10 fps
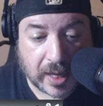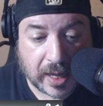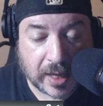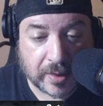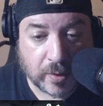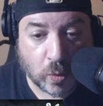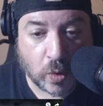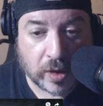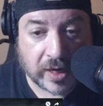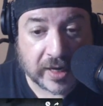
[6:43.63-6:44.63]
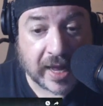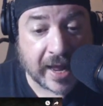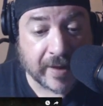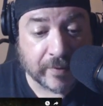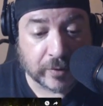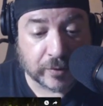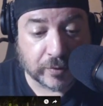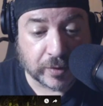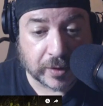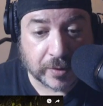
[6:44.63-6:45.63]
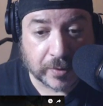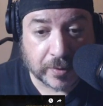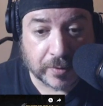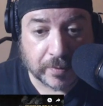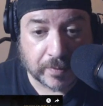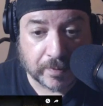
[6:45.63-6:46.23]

And the Oregon Cave looks really cool.